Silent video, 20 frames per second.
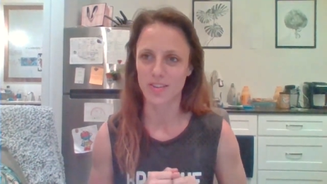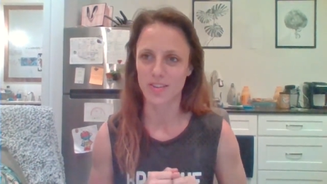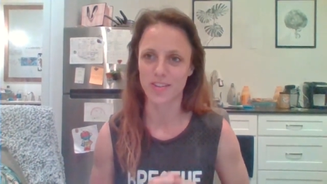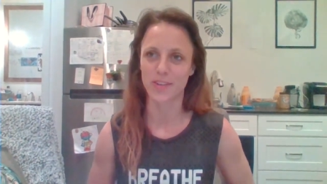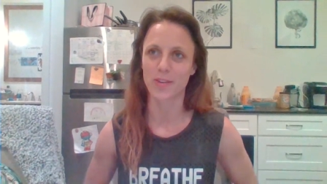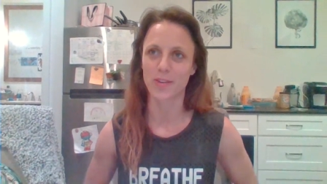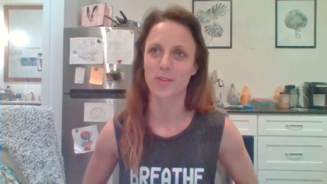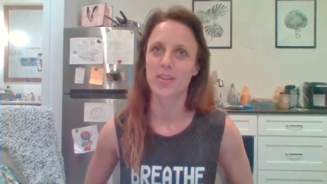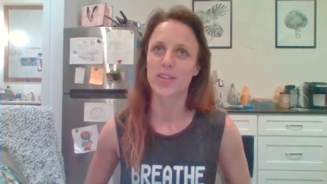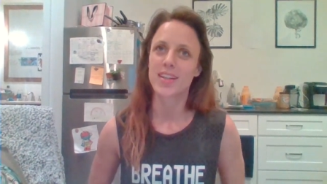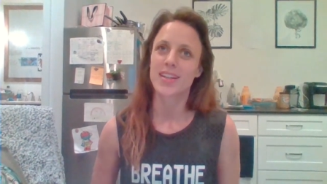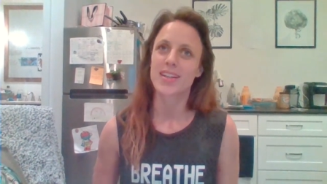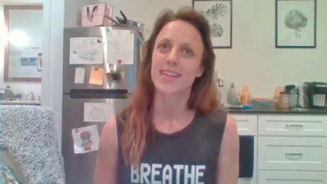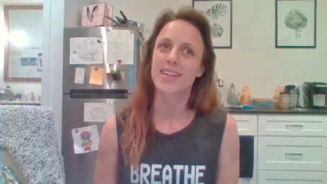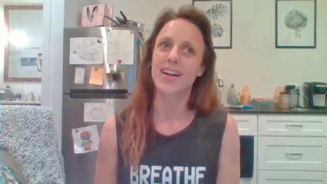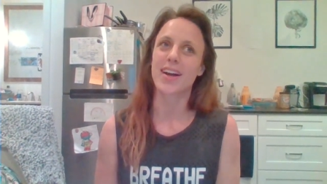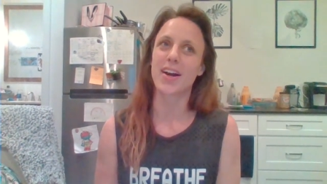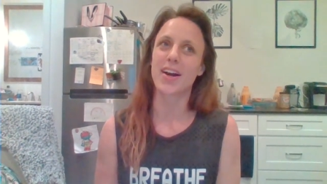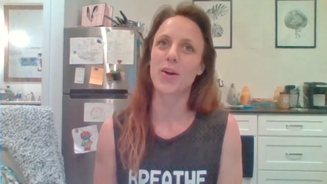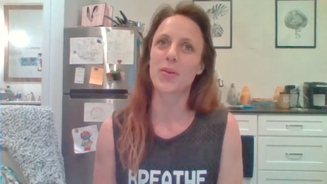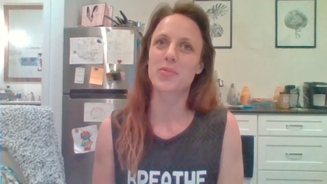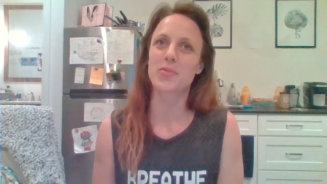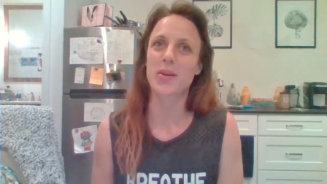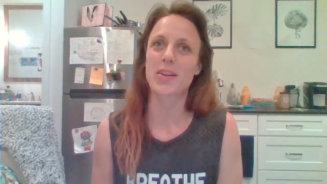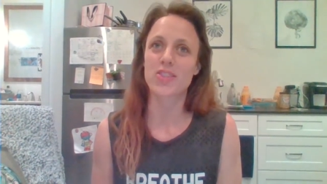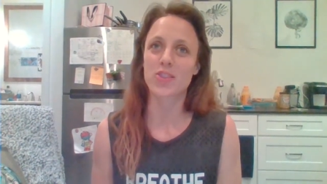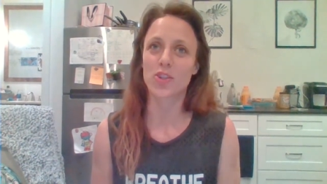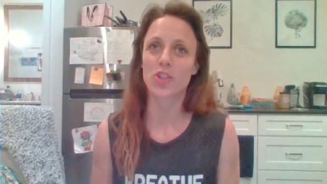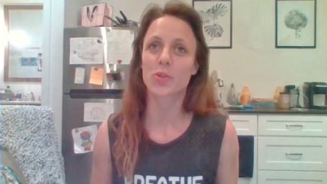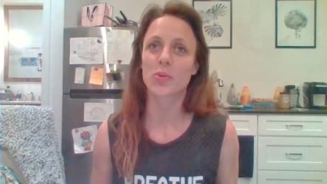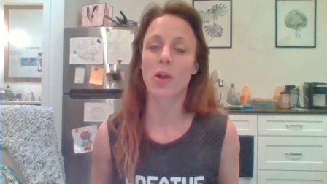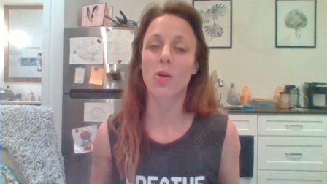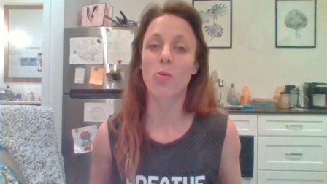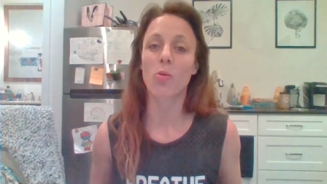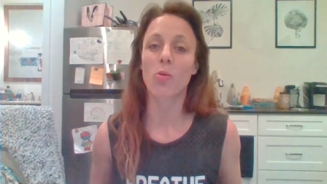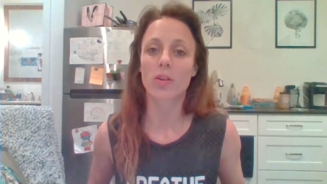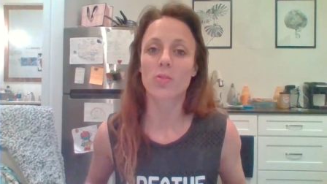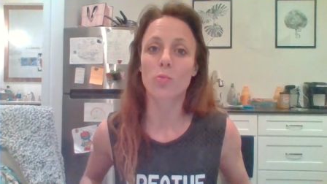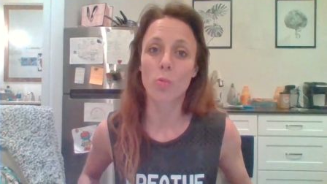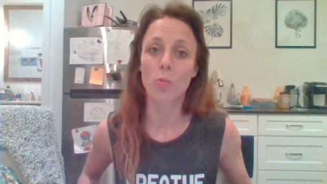So, um, so I started
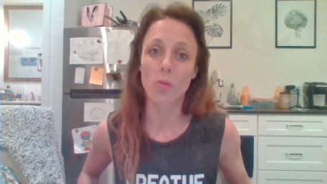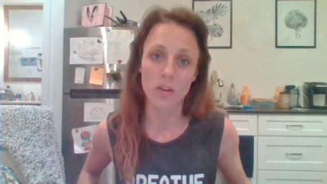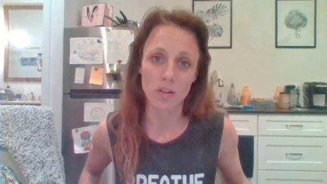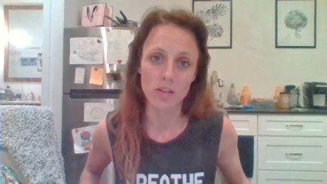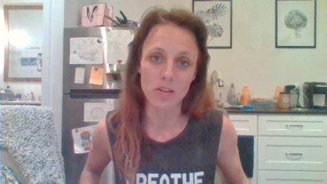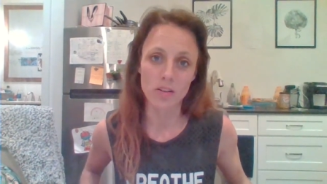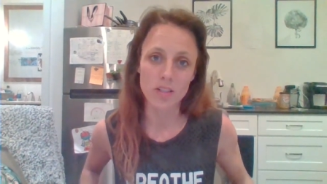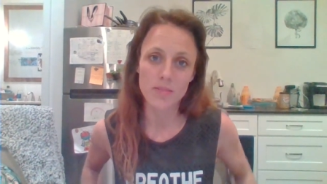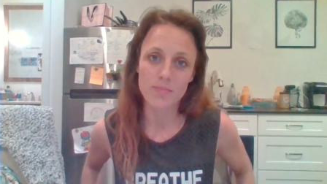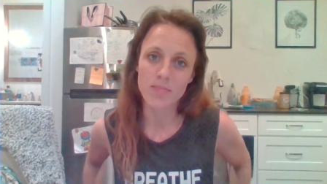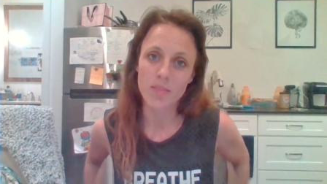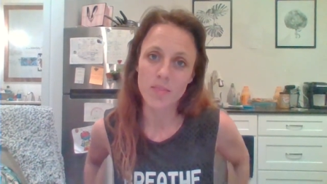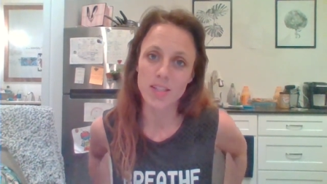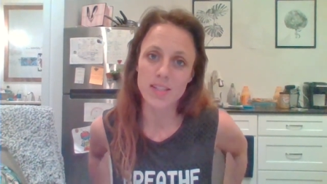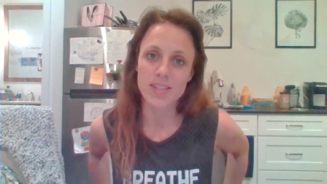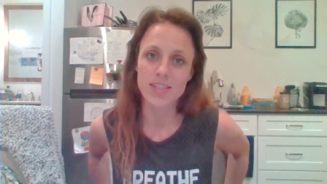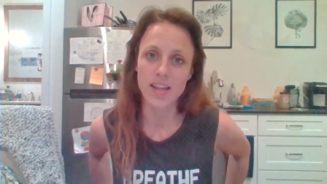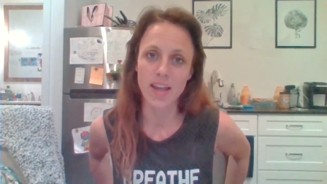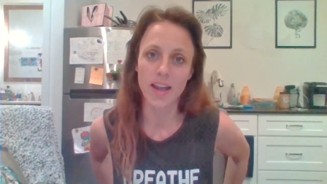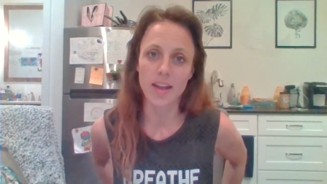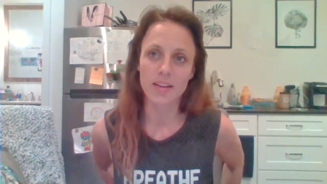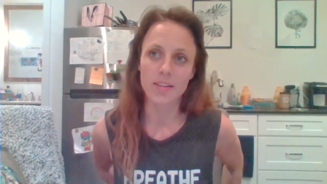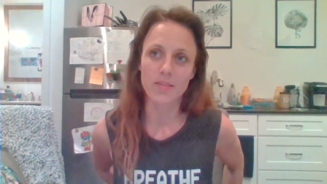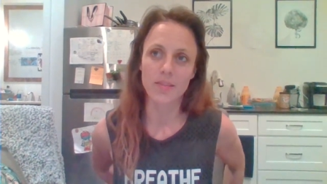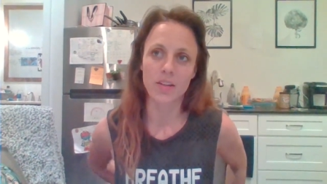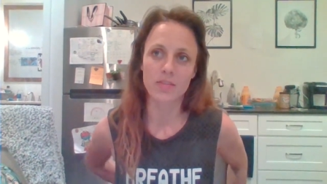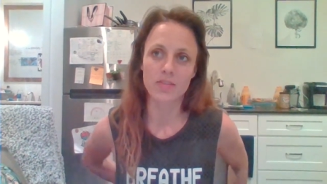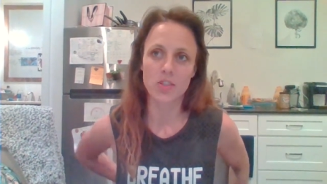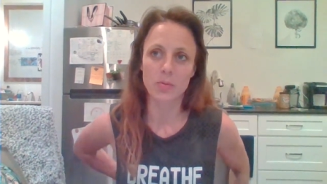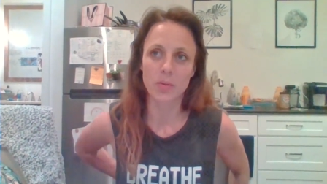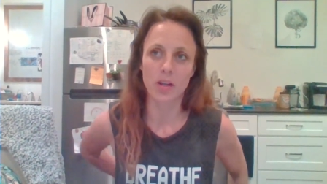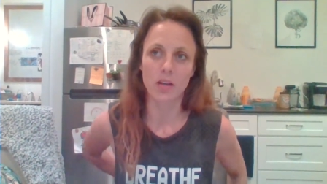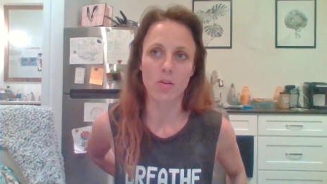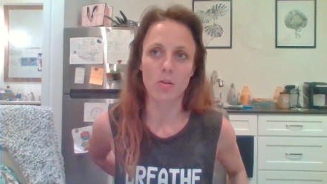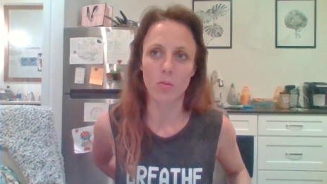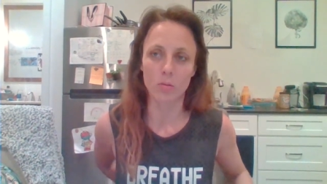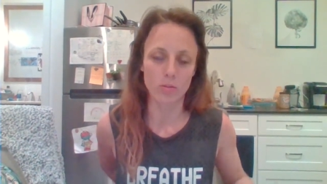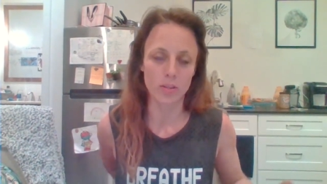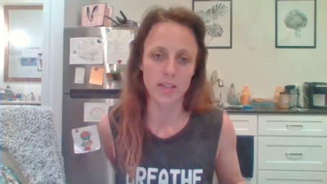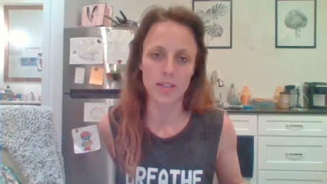doing one word instead of doing a
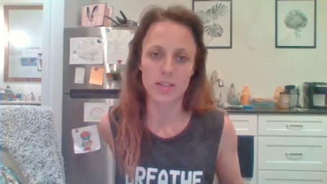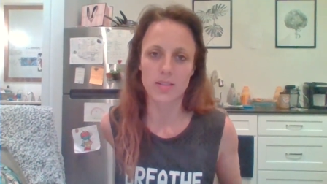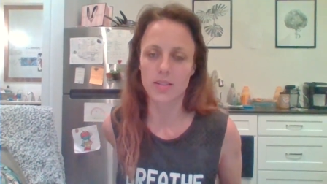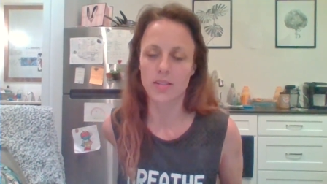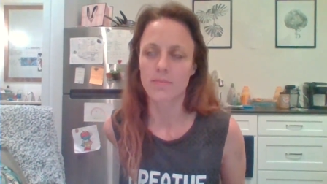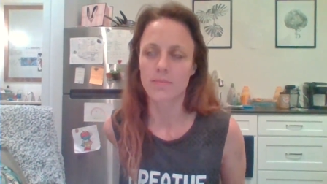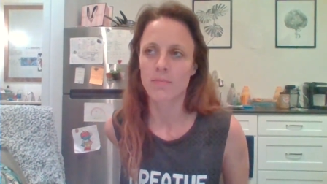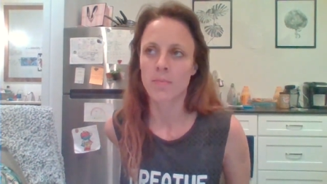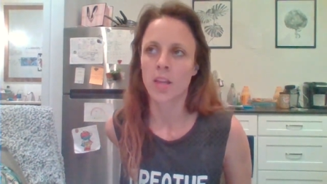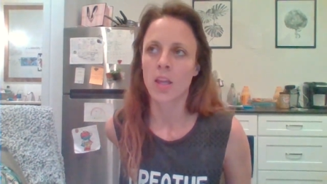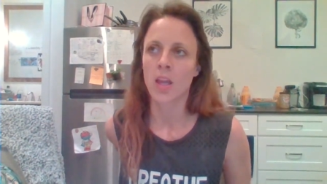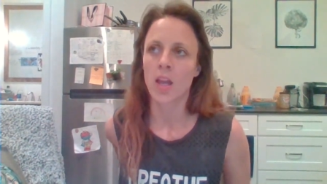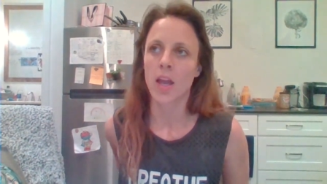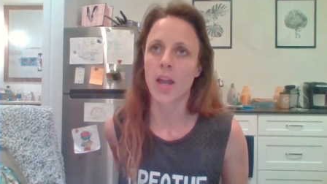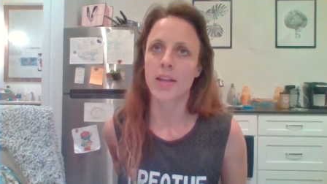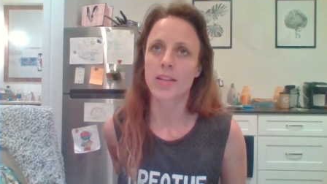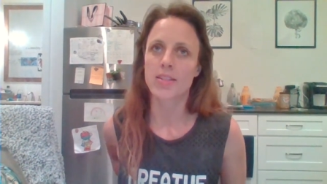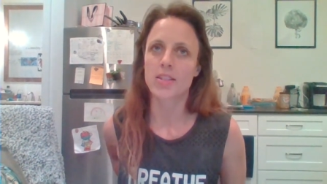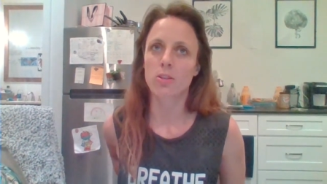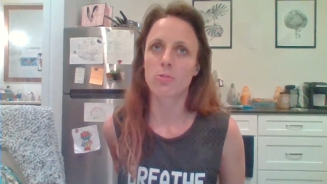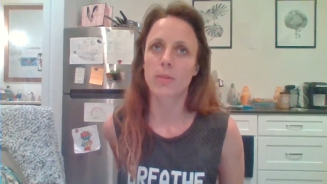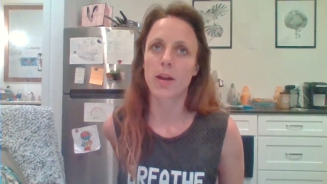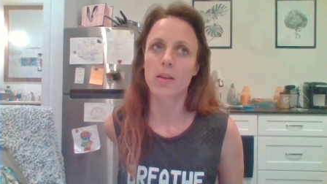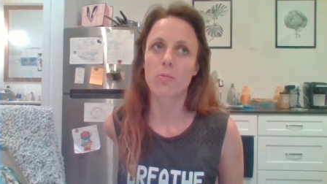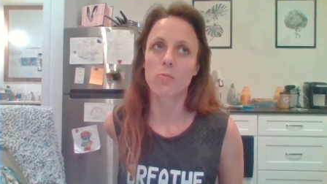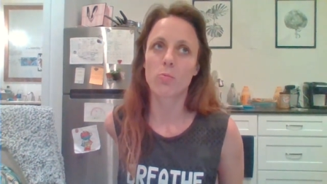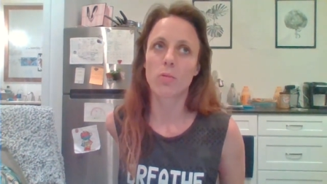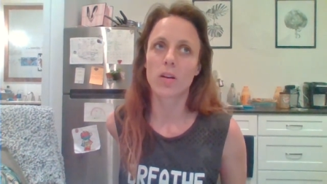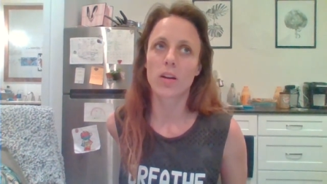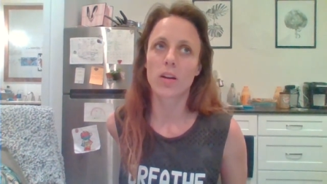whole list. And so my